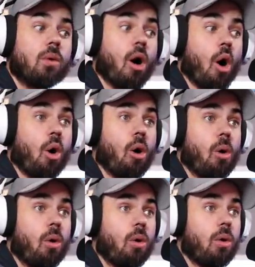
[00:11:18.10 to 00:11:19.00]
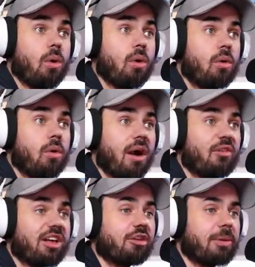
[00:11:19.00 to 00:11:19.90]
Oh? I
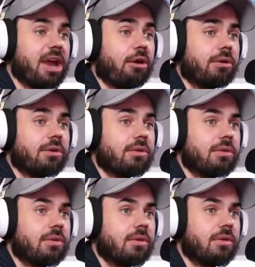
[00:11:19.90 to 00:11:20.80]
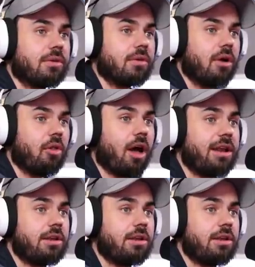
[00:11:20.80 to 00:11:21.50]
feel like it's up here. Hold on.